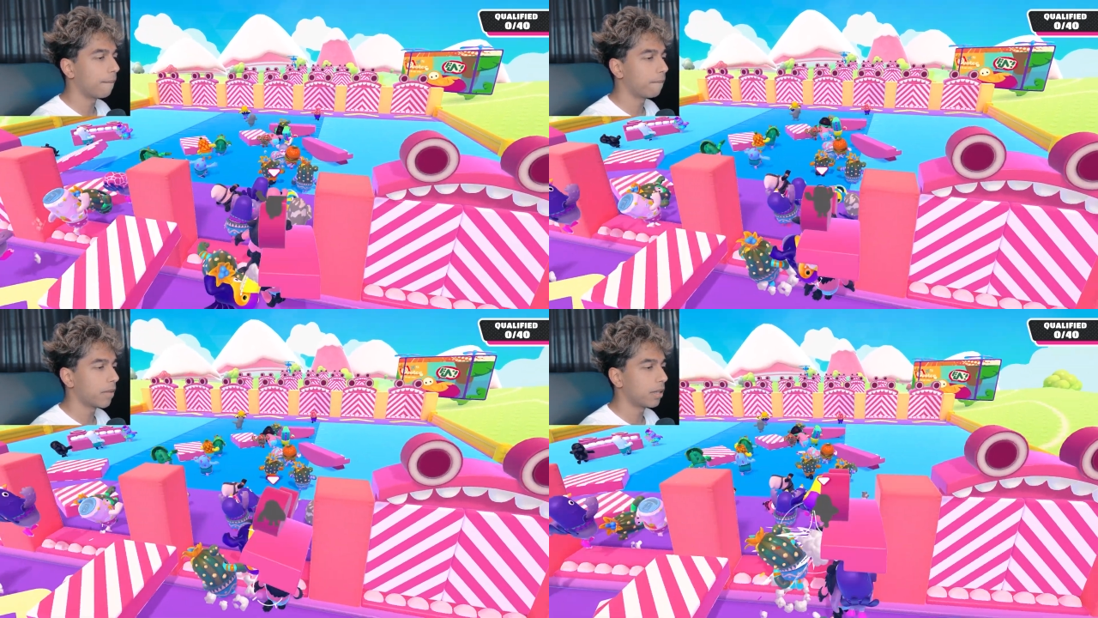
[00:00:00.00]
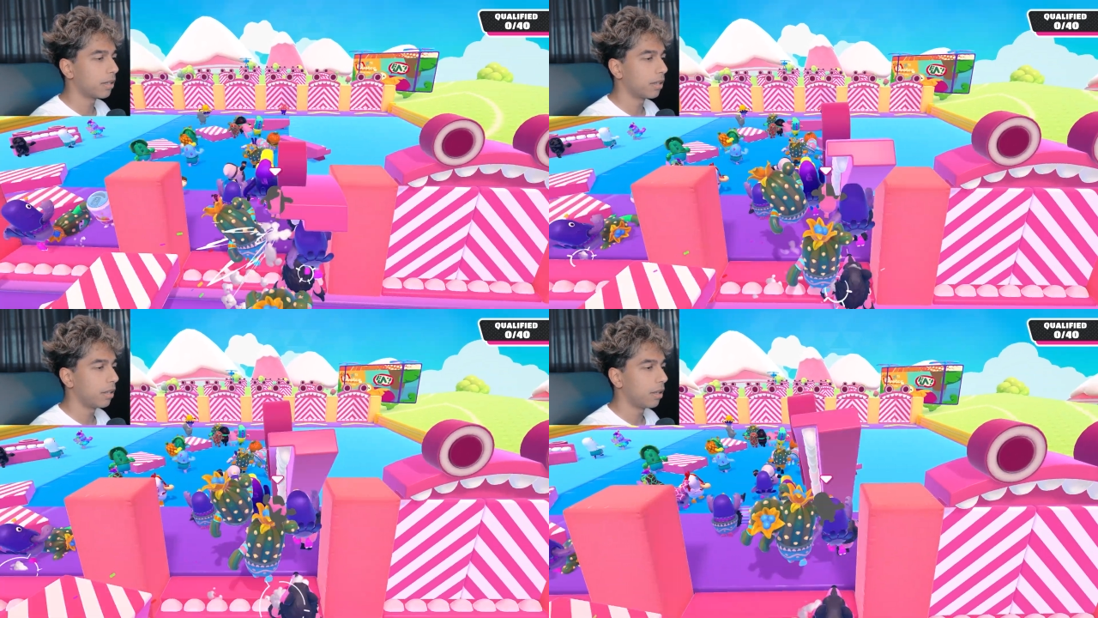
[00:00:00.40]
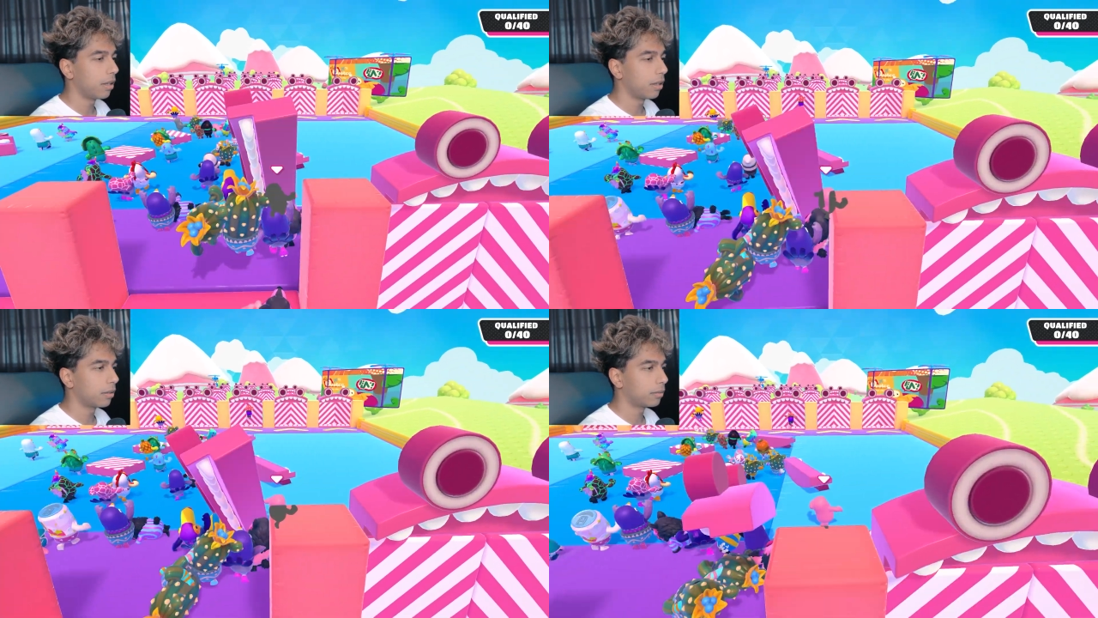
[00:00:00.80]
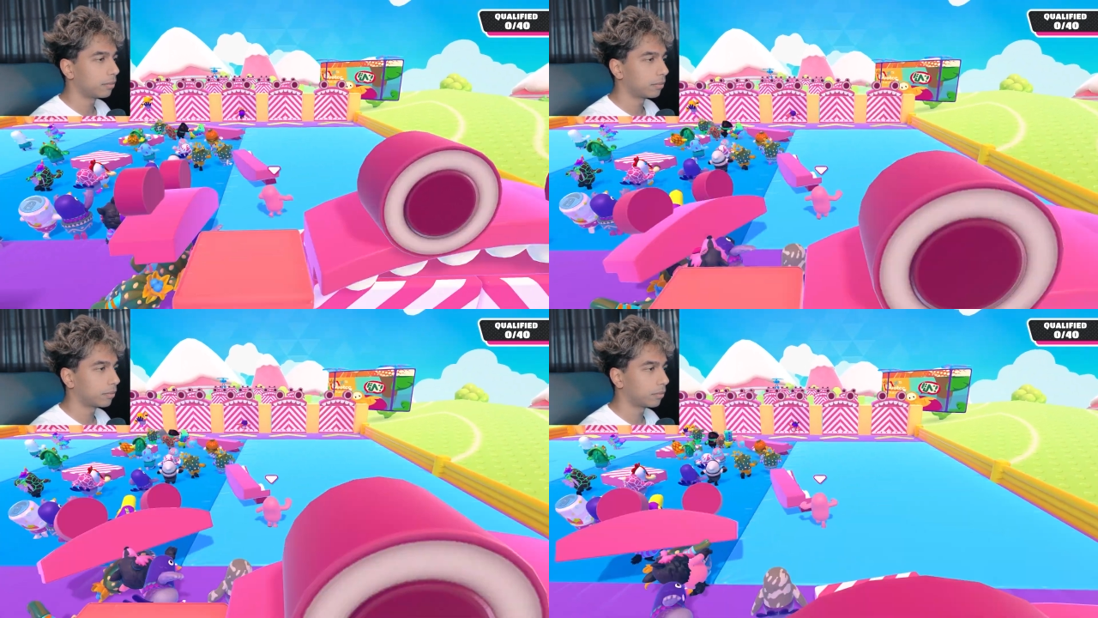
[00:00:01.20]

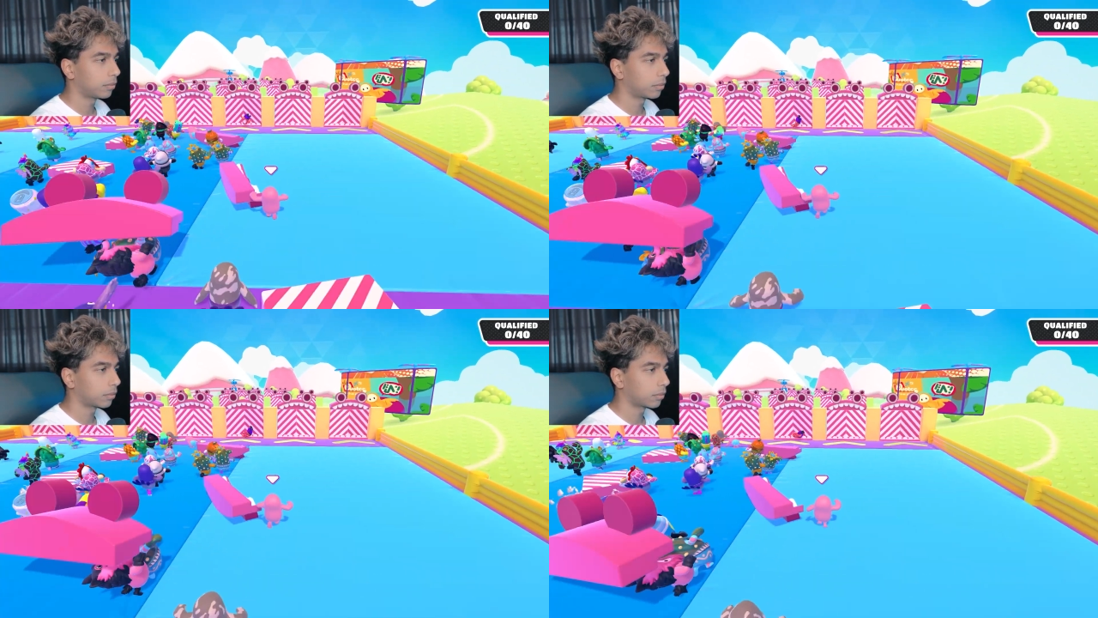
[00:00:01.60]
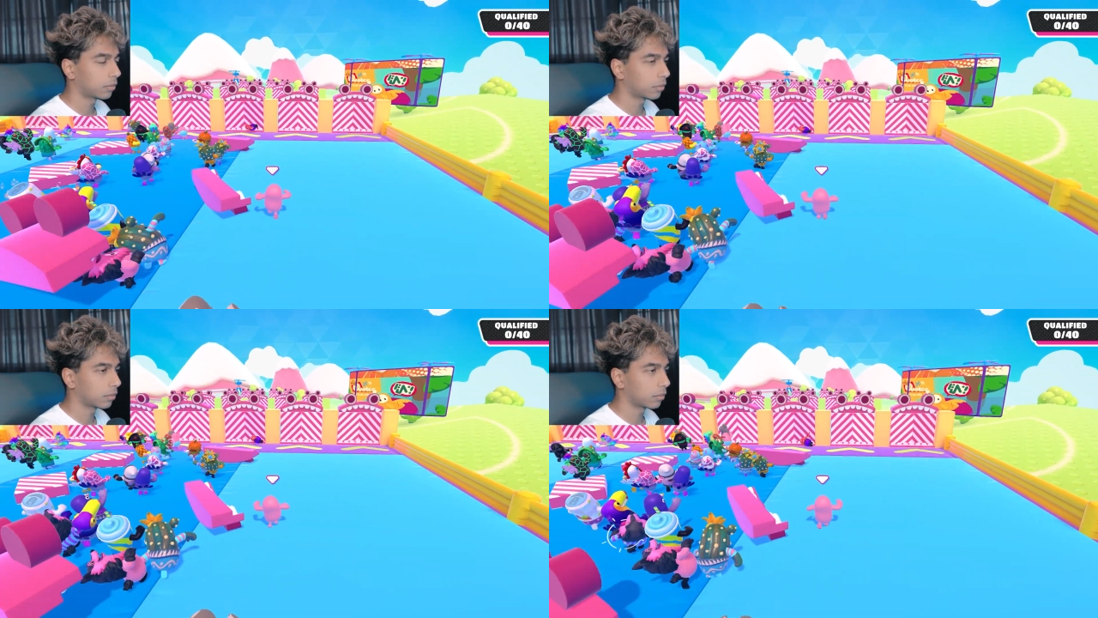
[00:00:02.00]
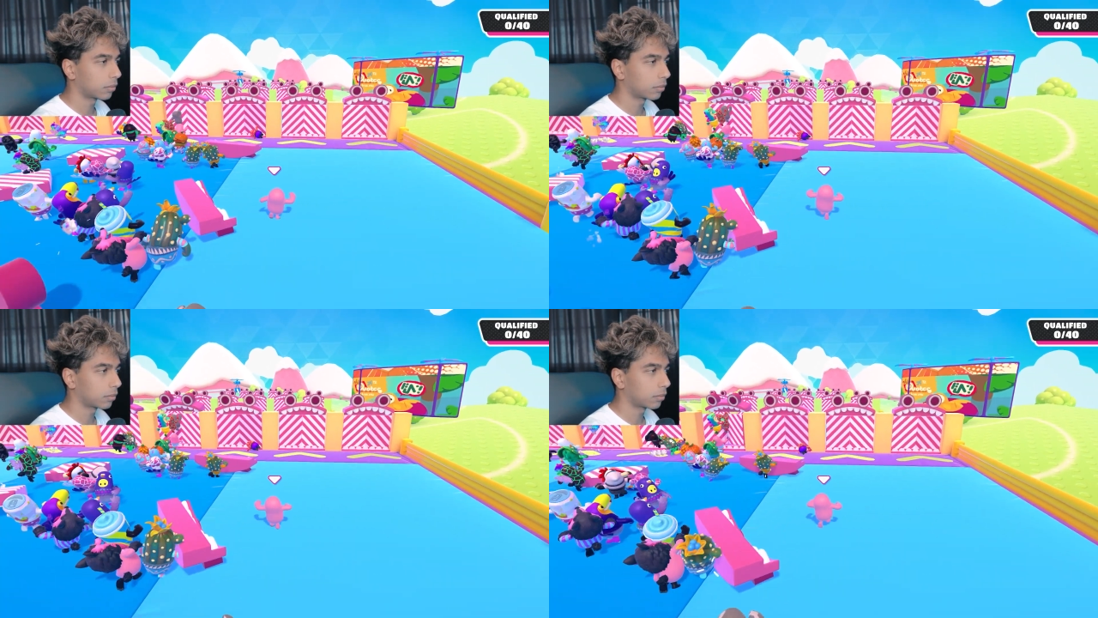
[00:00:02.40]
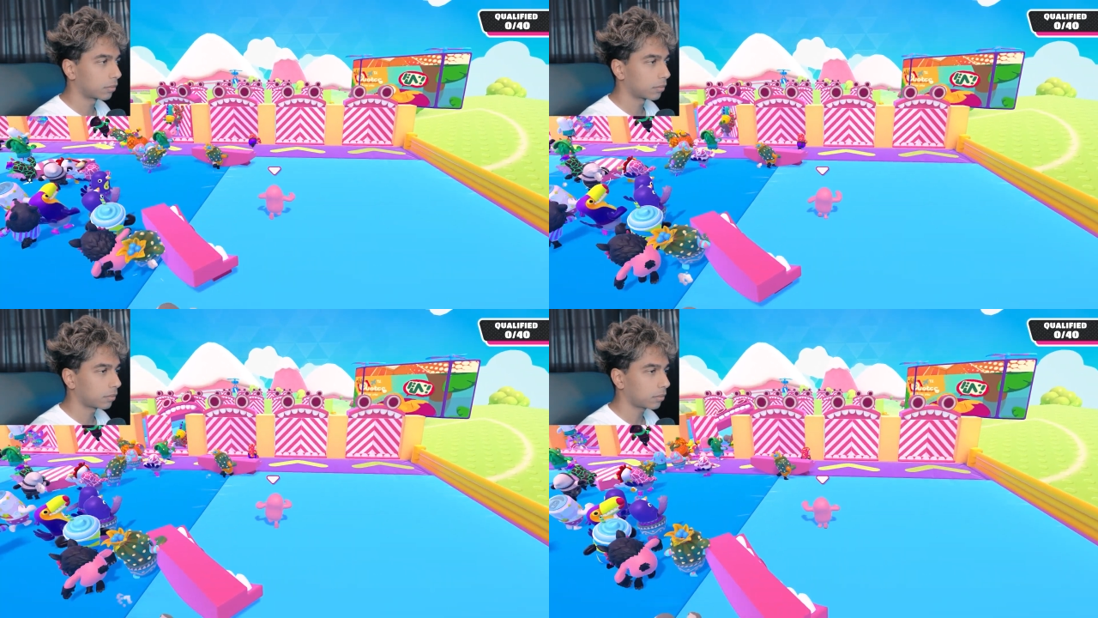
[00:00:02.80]

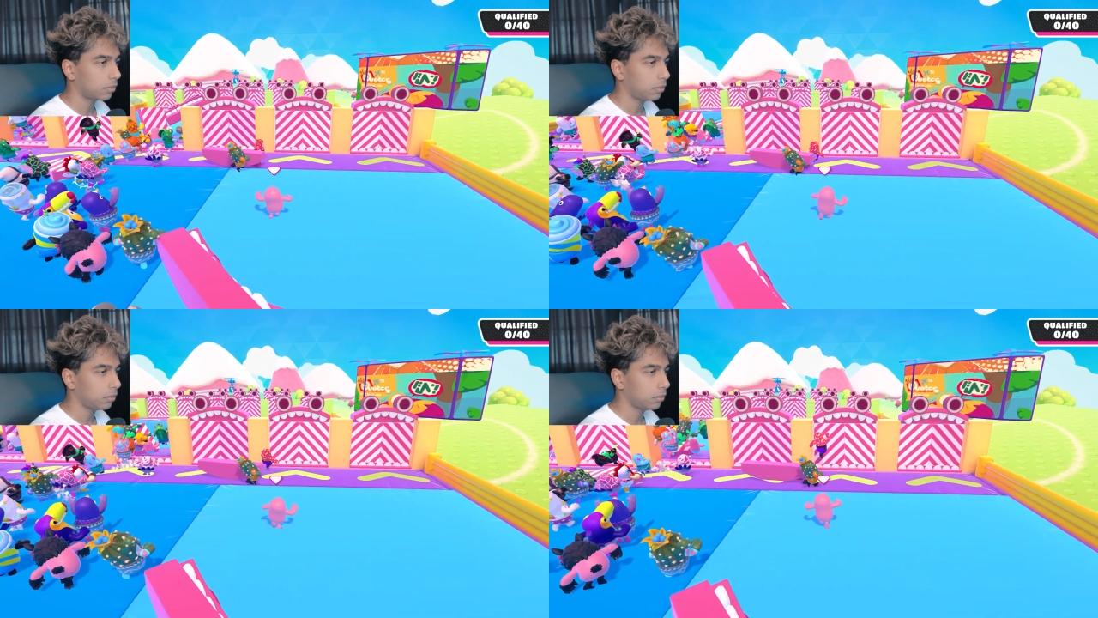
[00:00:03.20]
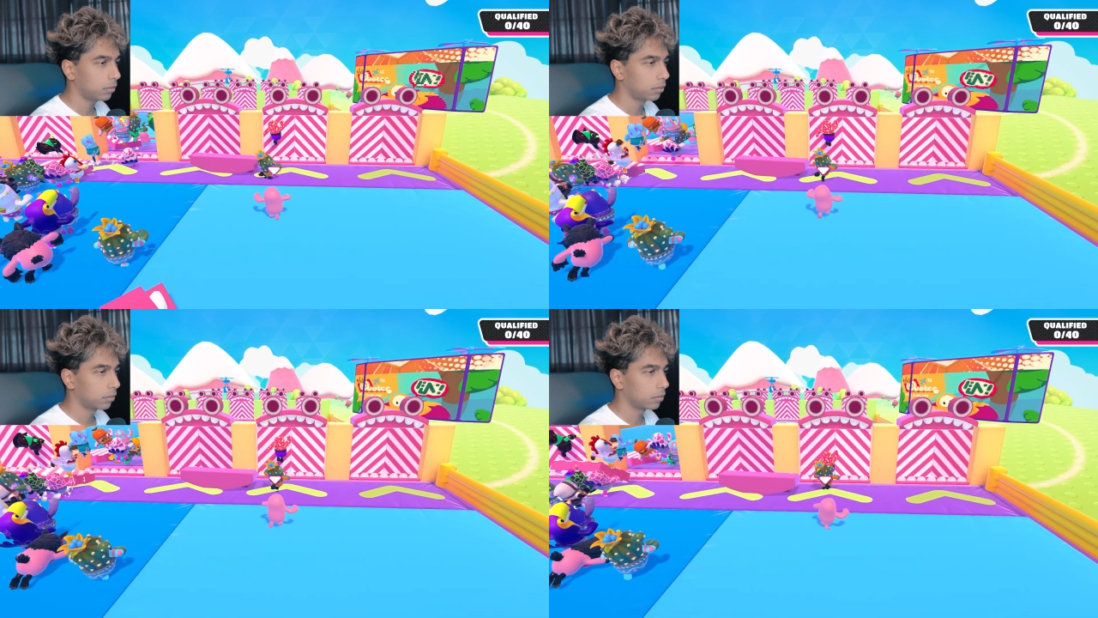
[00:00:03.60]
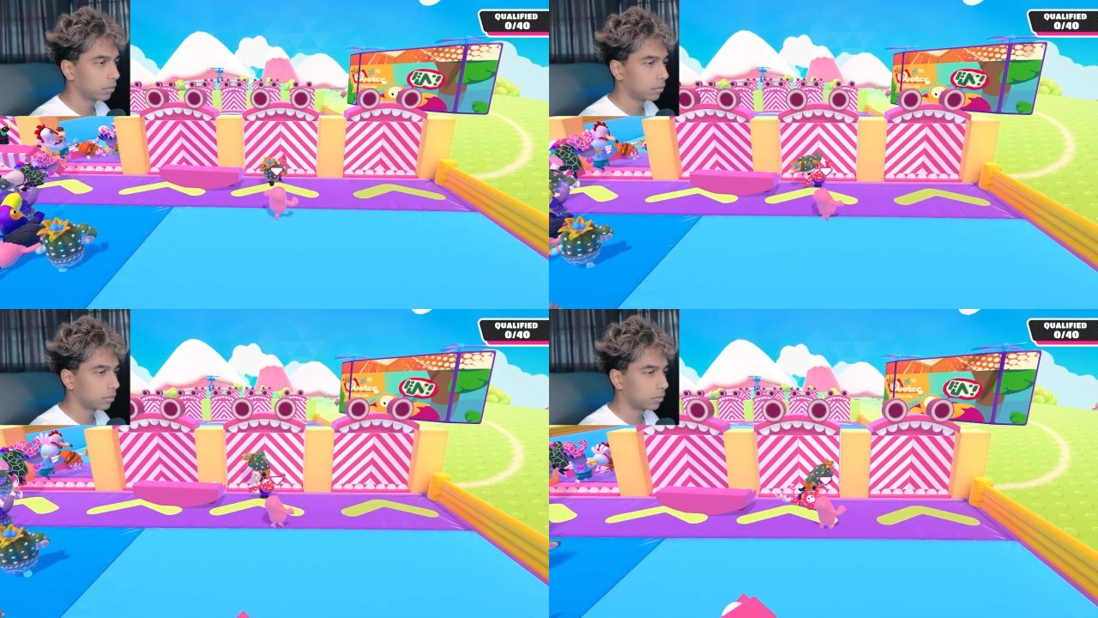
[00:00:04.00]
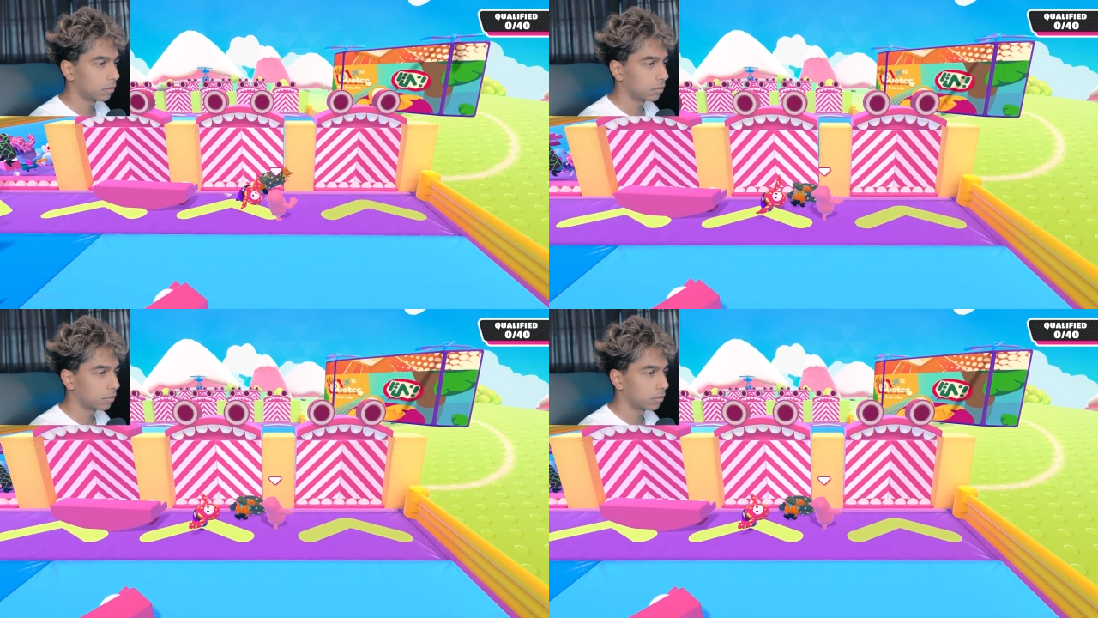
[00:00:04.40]
Nobody speaks.